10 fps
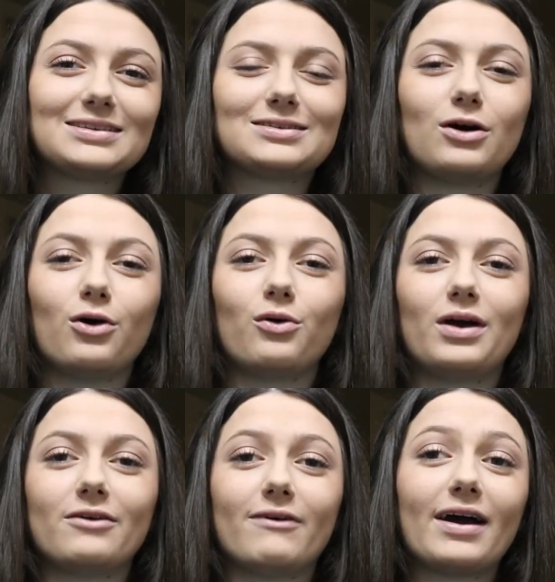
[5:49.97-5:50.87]
So
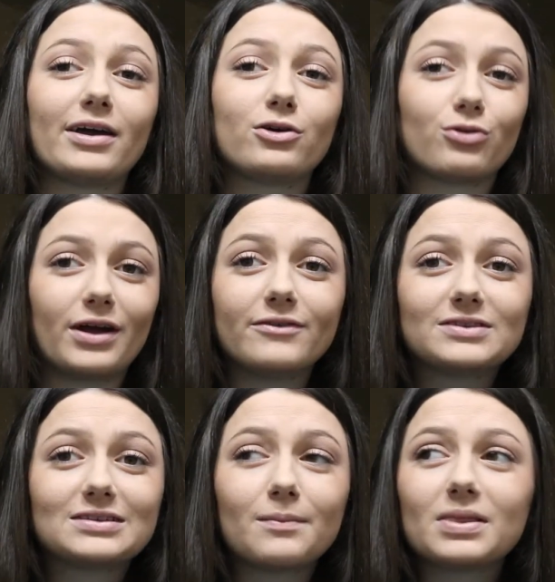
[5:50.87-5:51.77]
if I craved
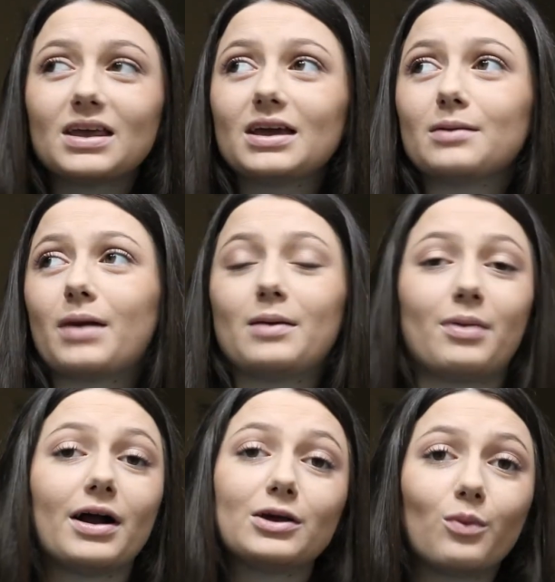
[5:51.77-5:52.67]
something and my
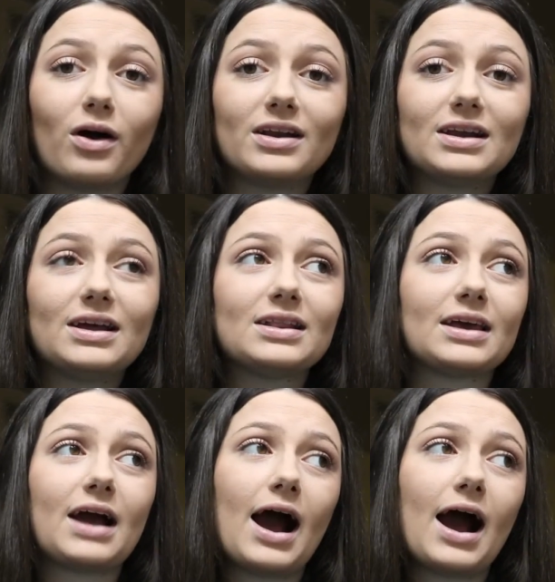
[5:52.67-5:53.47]
body wanted it, like,